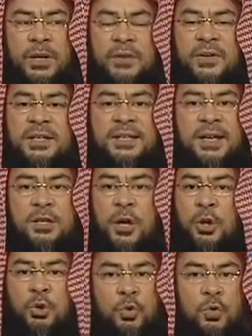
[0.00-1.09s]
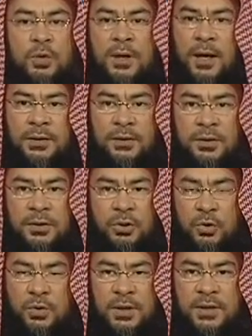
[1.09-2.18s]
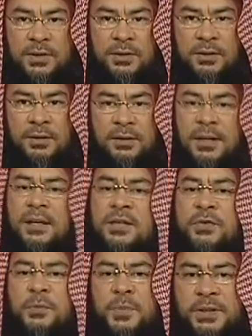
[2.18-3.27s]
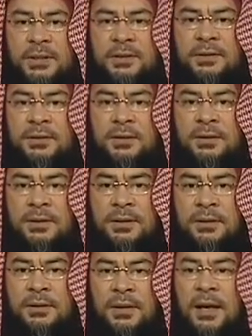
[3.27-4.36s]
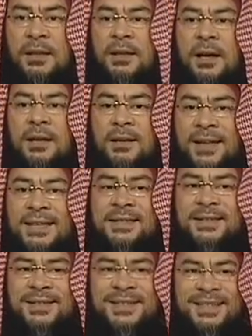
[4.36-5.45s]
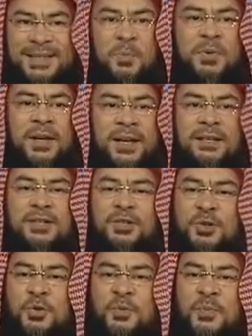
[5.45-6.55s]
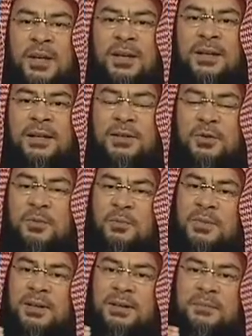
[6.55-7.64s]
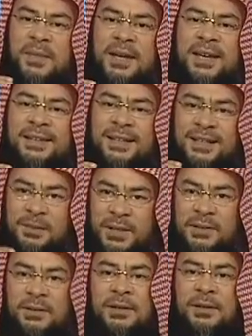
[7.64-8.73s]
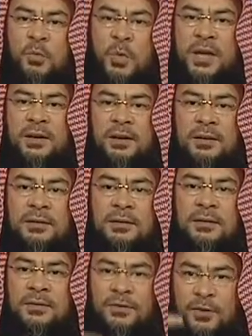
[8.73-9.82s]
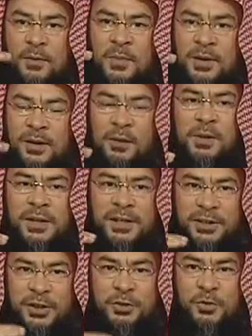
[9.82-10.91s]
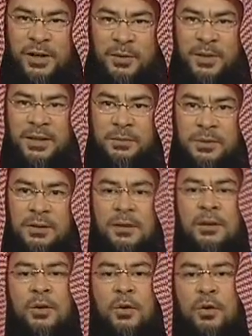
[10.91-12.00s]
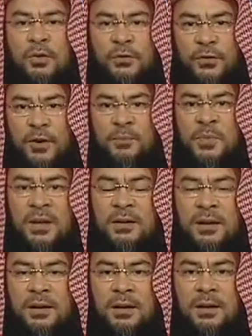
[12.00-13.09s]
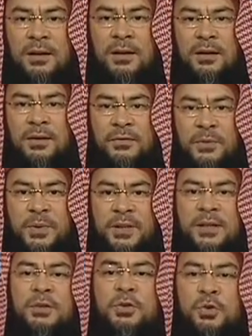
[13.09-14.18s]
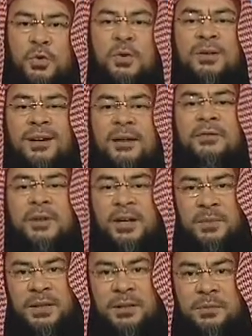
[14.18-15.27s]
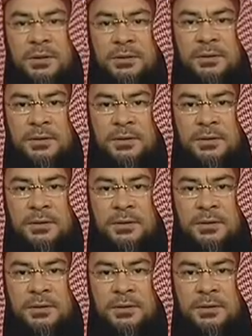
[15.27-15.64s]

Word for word: whenever he says, do not do this, then it's forbidden. Other, unless there is something else to, you know, make it a little bit weaker, from obligatory to recommendable, or from uh, forbidden to unrecommendable.